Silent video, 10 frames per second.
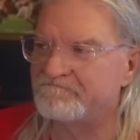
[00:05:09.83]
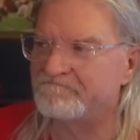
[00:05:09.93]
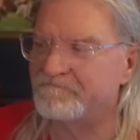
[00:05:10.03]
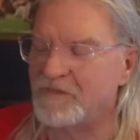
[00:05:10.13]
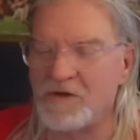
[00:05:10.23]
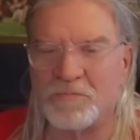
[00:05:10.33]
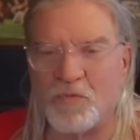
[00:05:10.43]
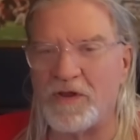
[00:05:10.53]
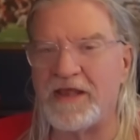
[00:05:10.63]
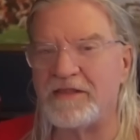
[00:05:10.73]
you know,
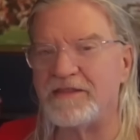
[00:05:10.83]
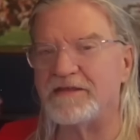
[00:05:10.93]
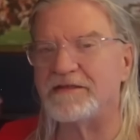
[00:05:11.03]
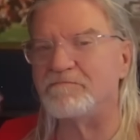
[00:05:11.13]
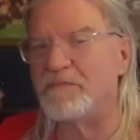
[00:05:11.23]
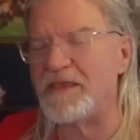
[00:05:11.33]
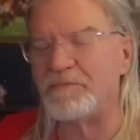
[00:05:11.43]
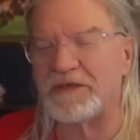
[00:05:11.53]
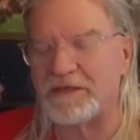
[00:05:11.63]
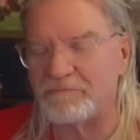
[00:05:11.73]
point out that maybe it